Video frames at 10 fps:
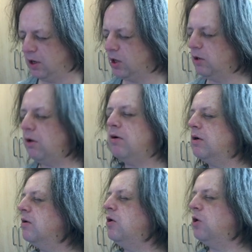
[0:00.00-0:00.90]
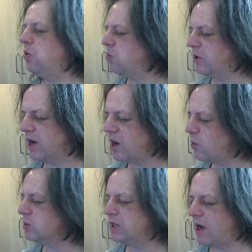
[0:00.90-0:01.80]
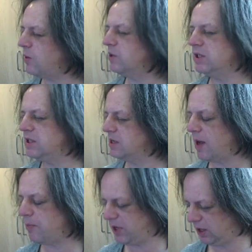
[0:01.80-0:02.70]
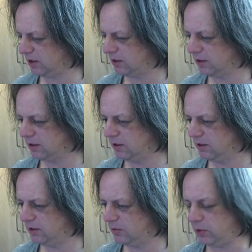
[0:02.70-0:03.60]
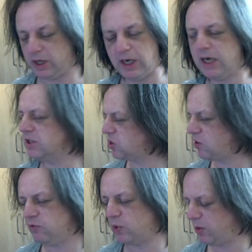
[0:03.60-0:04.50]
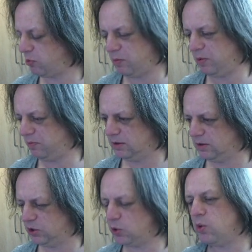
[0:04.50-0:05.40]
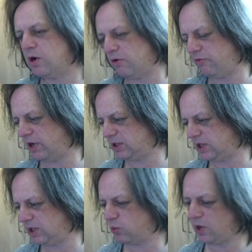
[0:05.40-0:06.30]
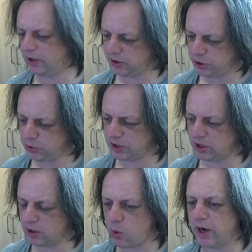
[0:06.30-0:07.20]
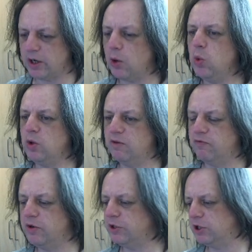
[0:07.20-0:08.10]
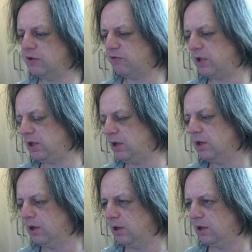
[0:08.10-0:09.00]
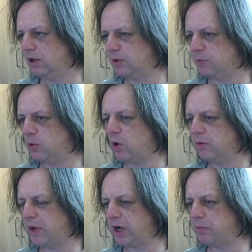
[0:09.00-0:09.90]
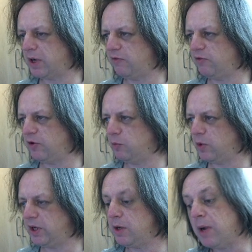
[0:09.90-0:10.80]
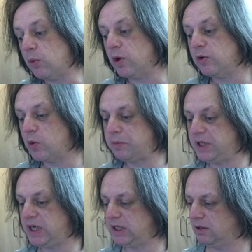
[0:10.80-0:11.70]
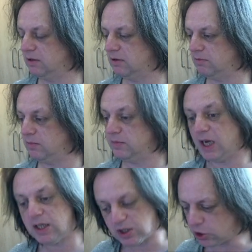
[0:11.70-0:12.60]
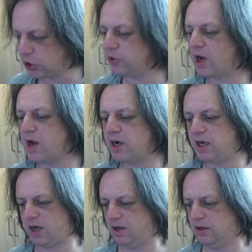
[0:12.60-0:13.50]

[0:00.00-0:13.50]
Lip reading: God alone knows how this is happening, but it ain't a software problem. So Conrad says, well, you're using a quite old version of the Ultimate 1 Megabyte firmware, you might want to update. That's a good idea.